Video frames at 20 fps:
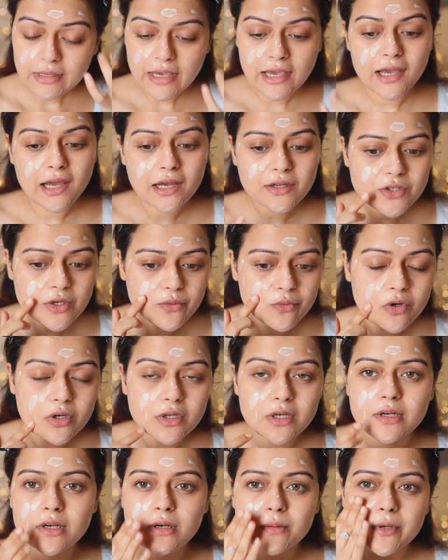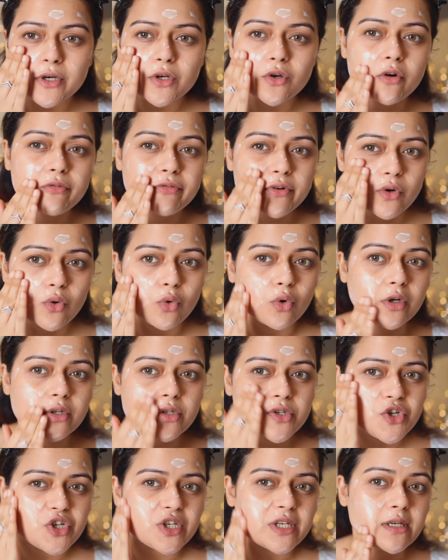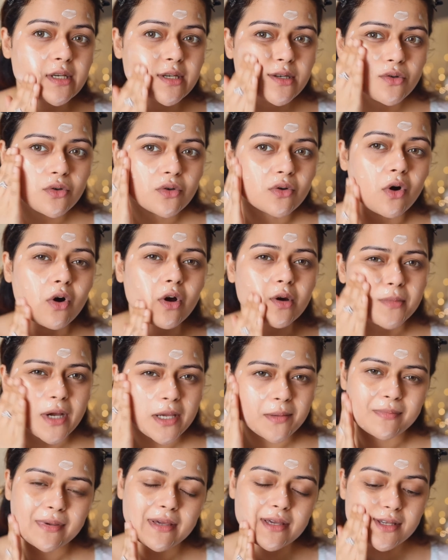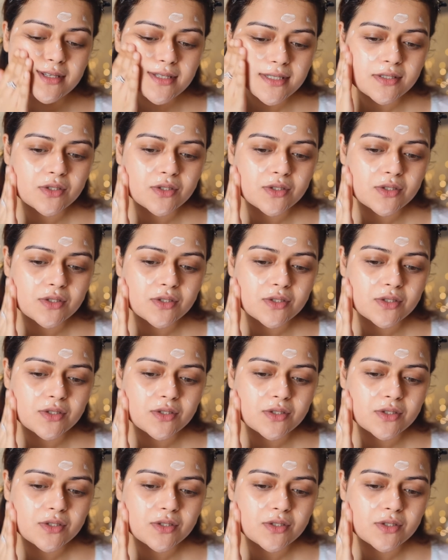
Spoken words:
I actually want a little bit of a golden sheen on my base,